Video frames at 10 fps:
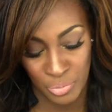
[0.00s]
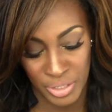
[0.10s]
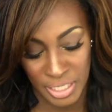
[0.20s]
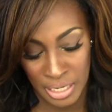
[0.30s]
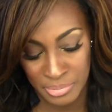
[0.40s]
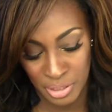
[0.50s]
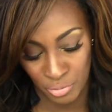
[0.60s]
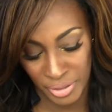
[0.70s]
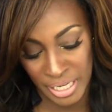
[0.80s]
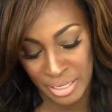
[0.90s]
when it comes to
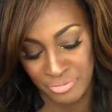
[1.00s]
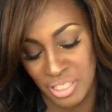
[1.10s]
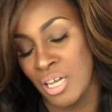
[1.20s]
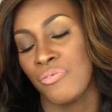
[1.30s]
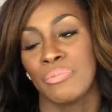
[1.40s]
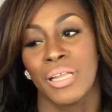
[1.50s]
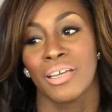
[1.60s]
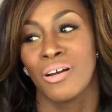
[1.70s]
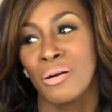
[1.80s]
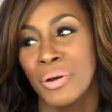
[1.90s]
rave stuff, I'm
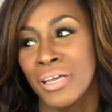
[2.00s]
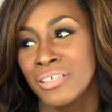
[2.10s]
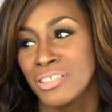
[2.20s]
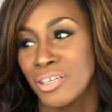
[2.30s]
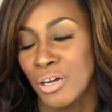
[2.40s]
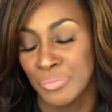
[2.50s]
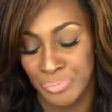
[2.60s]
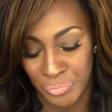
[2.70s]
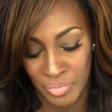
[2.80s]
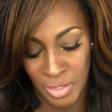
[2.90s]
like, always, you know,
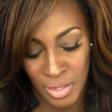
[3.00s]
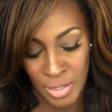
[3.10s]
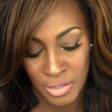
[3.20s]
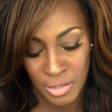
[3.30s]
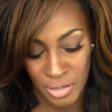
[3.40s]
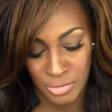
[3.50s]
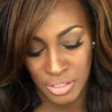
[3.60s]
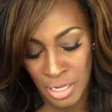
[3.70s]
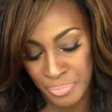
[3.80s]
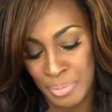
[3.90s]

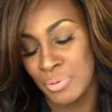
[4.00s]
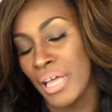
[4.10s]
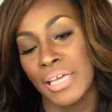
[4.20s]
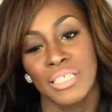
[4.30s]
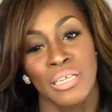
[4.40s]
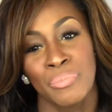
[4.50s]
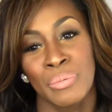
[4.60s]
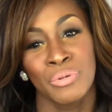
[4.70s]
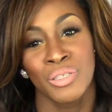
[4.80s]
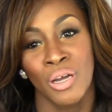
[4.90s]
some people like it, some
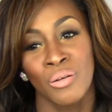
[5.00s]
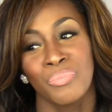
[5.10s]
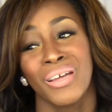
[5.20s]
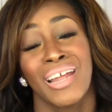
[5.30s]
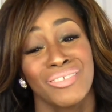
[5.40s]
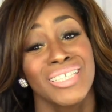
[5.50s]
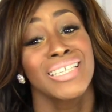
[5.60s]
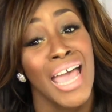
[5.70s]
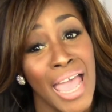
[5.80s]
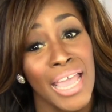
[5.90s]
people don't. But I have to
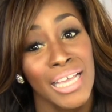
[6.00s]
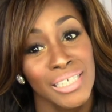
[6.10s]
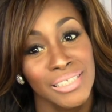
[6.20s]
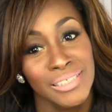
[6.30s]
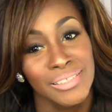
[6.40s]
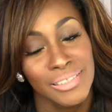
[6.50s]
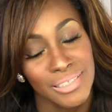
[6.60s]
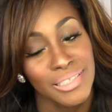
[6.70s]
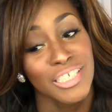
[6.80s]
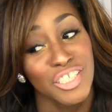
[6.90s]
say,
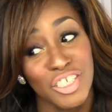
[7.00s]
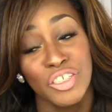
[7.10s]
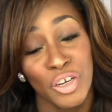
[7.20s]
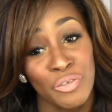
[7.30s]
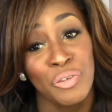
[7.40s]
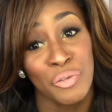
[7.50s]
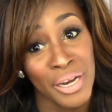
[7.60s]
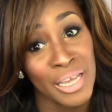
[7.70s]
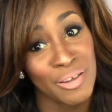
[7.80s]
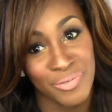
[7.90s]
these deserve the
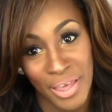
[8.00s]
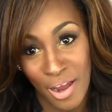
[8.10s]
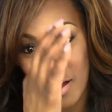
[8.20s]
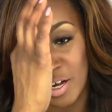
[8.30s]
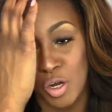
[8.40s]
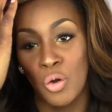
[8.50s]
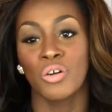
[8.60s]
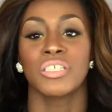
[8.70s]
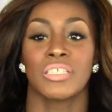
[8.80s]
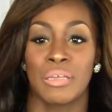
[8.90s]
rave. They are
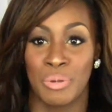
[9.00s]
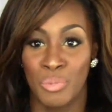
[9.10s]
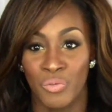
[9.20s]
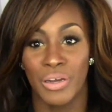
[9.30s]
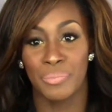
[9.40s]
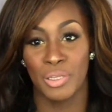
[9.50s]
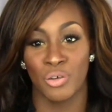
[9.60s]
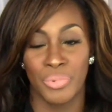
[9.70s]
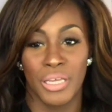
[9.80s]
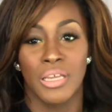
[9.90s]
gorgeous. Let me move up a
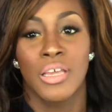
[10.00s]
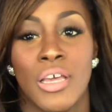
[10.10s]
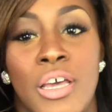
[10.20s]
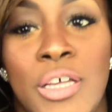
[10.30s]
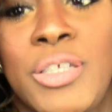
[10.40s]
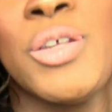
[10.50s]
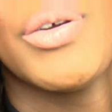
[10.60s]
little bit so